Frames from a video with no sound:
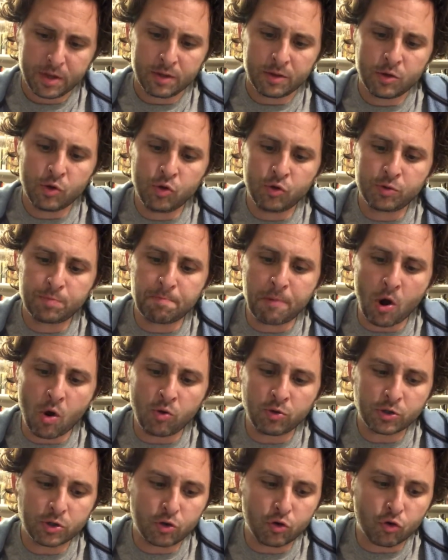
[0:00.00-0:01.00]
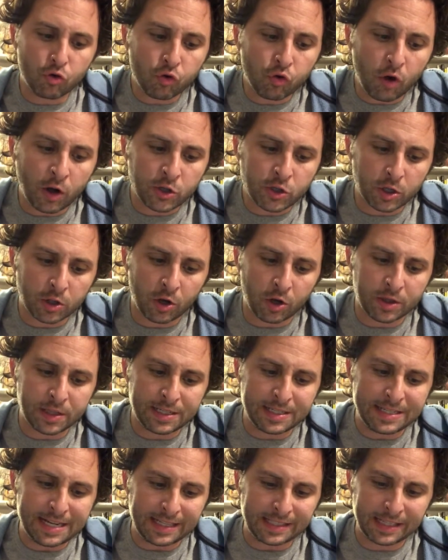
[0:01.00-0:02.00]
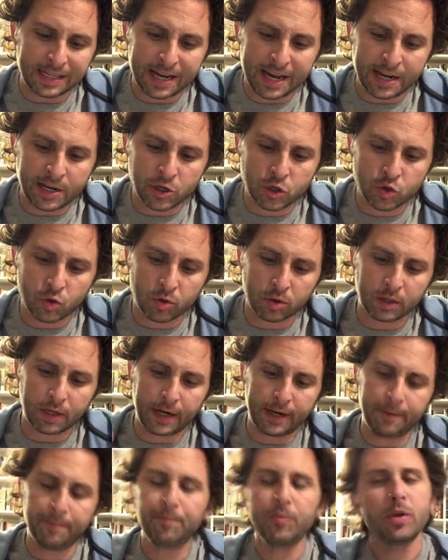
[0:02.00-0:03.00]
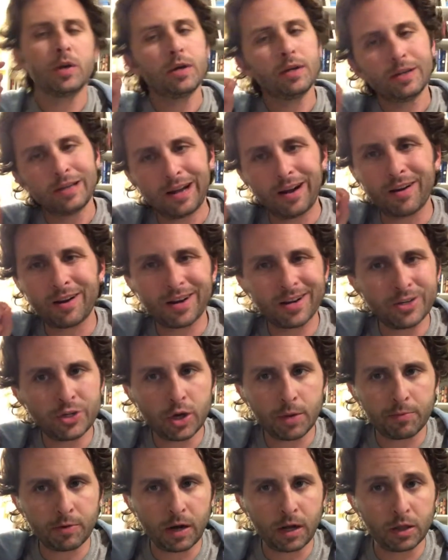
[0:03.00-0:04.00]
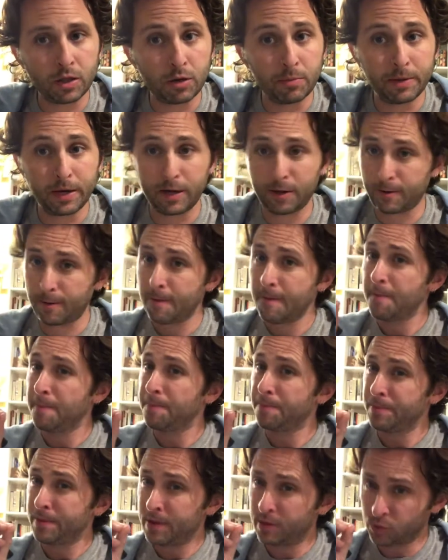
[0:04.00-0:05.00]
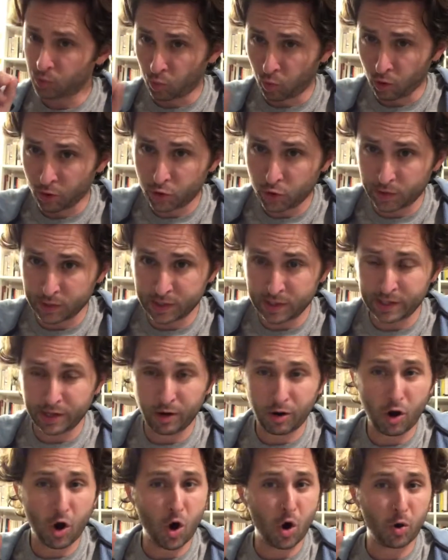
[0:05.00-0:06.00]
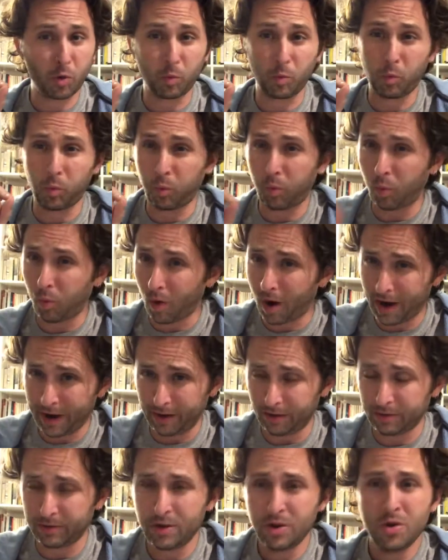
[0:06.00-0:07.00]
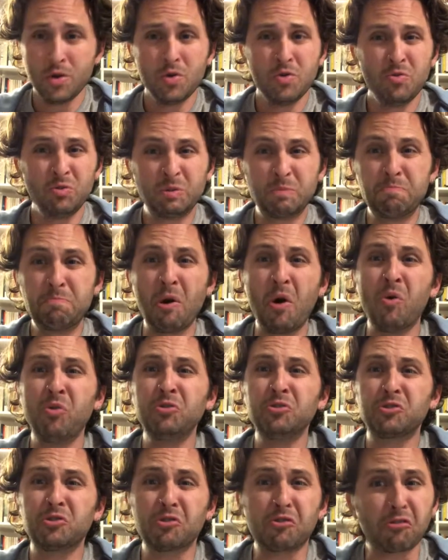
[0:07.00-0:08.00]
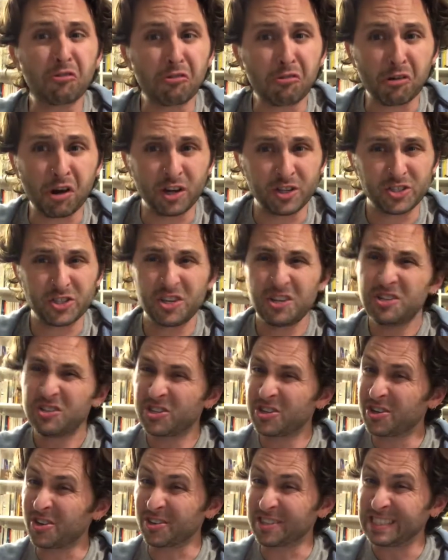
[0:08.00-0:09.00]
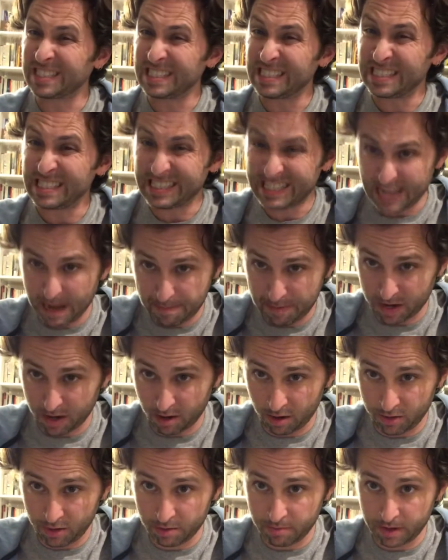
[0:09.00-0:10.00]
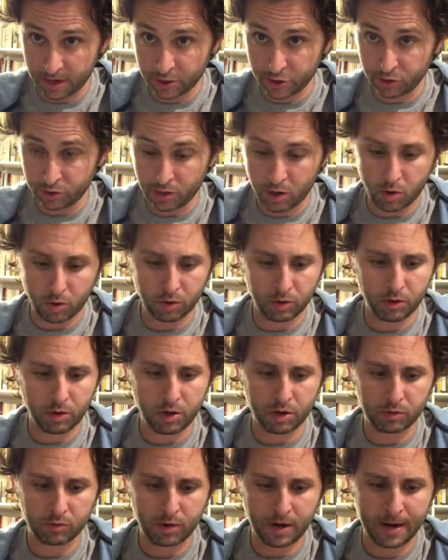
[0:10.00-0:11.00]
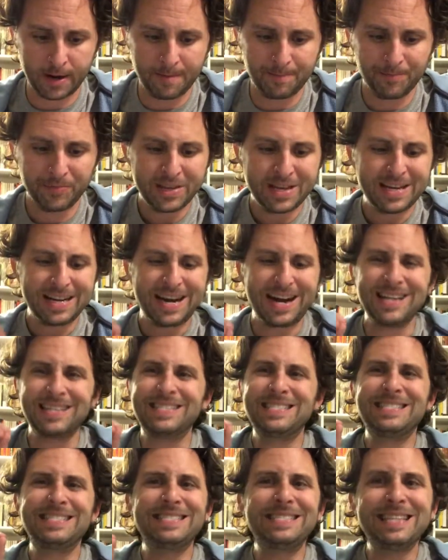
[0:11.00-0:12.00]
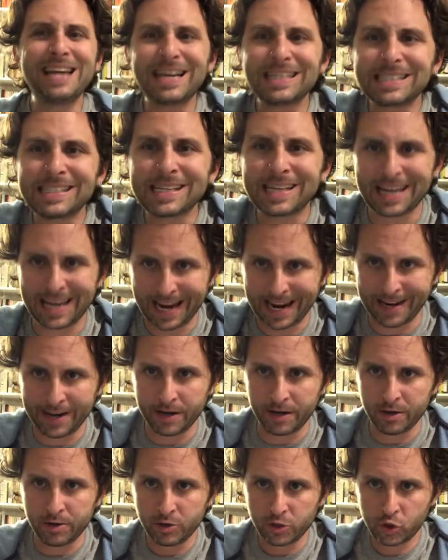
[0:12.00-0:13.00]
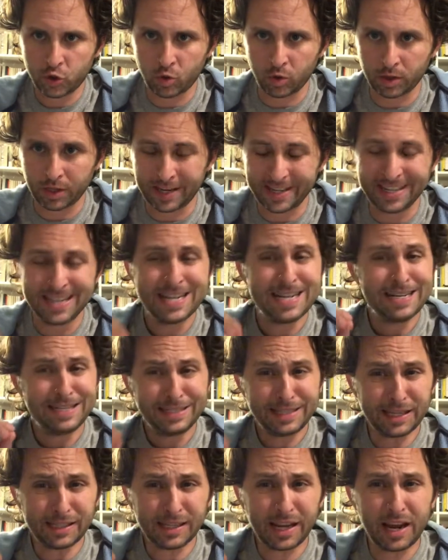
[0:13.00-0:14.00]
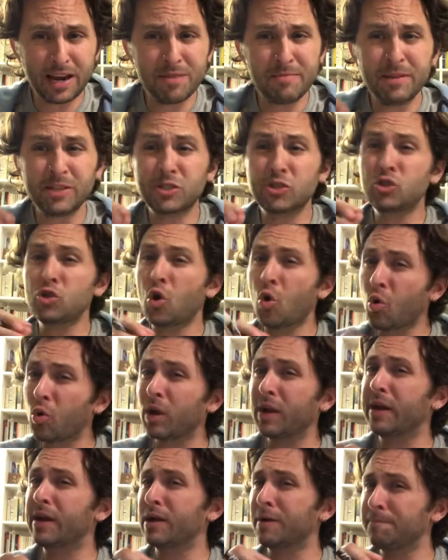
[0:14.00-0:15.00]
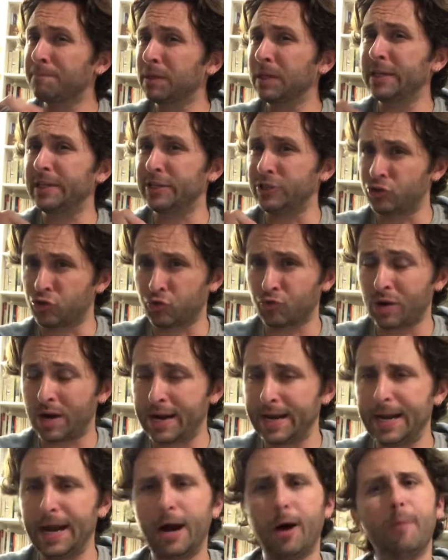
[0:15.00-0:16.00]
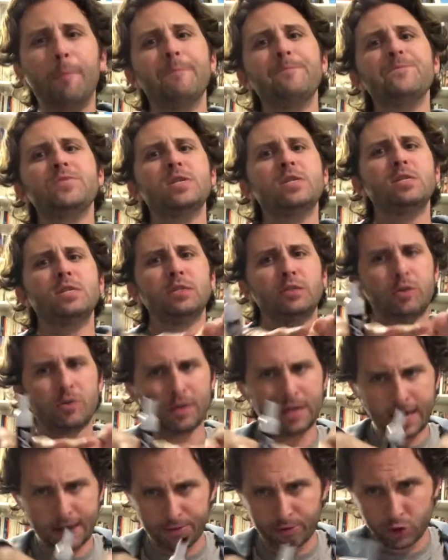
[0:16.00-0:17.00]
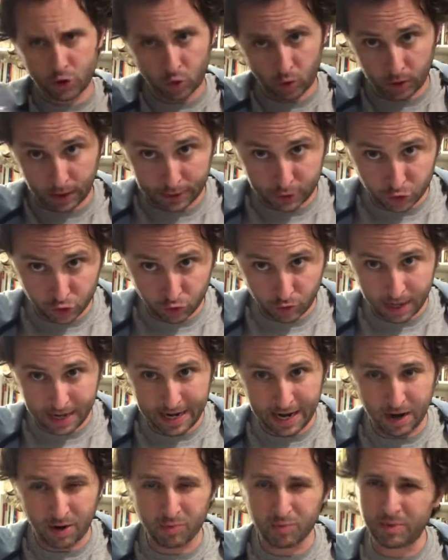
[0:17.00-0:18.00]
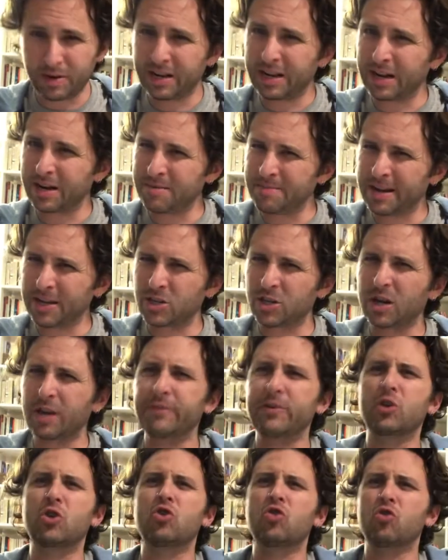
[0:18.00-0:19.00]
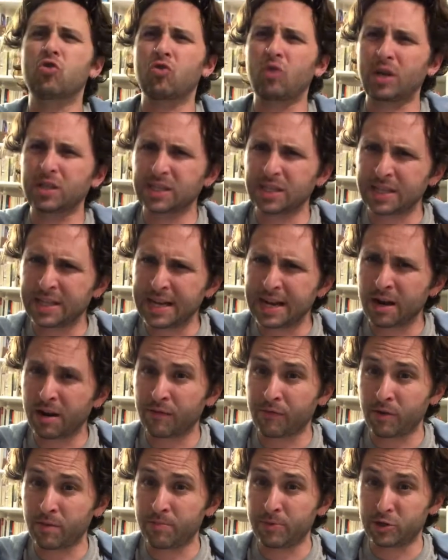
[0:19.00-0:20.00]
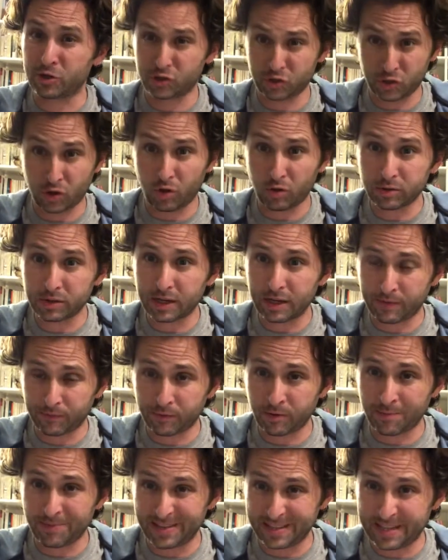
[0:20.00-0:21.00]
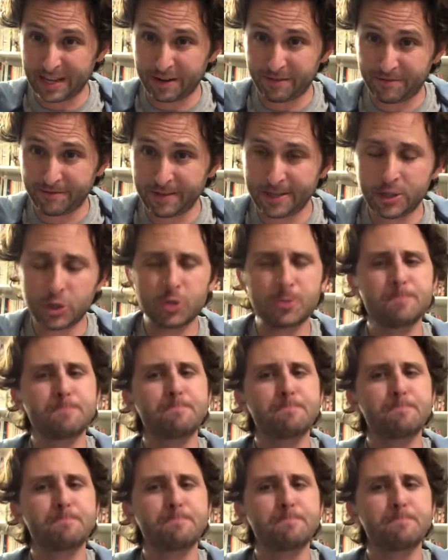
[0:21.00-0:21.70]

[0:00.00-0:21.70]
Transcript: Whose bones crunch along the desiccated shoreline. Now I'm going to jump around a little bit here. His word choices there are wild. Whose bones crunch. So you're stepping on them as you go along, right? A desiccated shoreline. Desiccated means totally and completely dried out. So again, the shoreline's dried out. We can imagine kind of a crust there from the salt and from the dead fish.